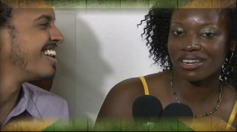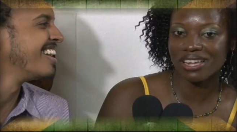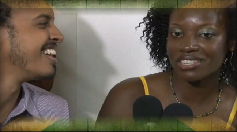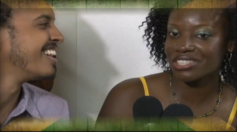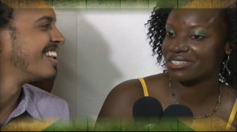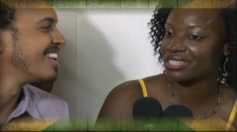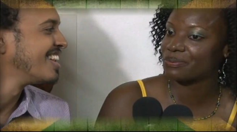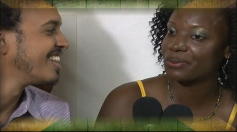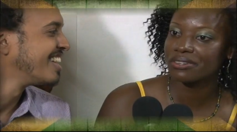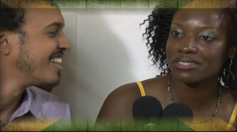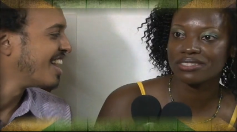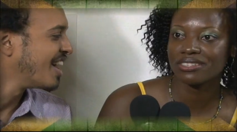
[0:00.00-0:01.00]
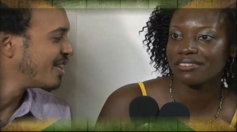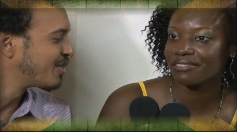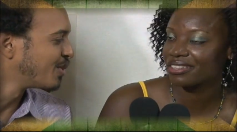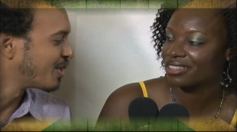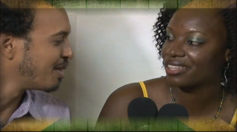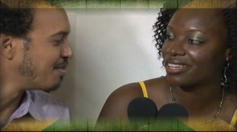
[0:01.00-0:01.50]
Speaker 1: collections person. Head
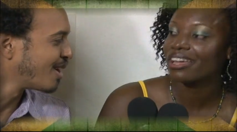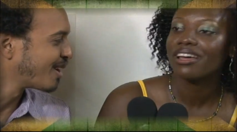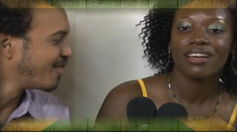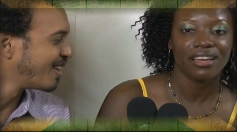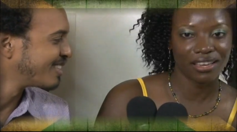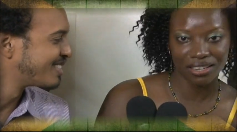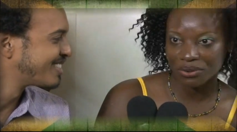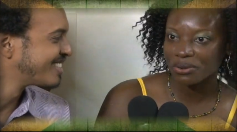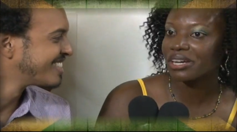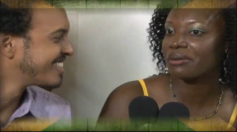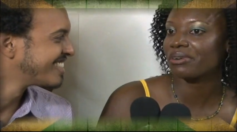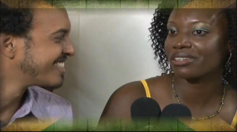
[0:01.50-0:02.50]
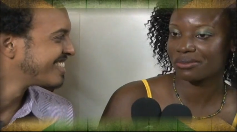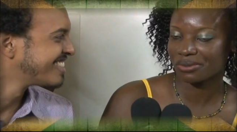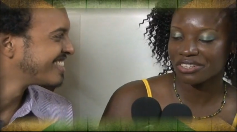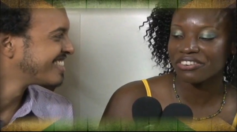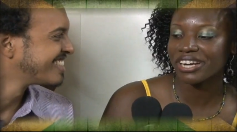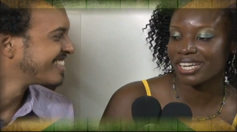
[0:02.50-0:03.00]
everything. cook and bottle wash. Head cook and bottle
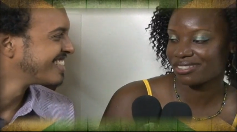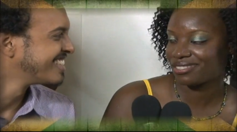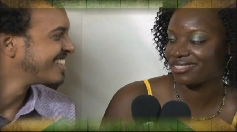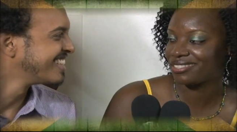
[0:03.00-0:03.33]
wash, right.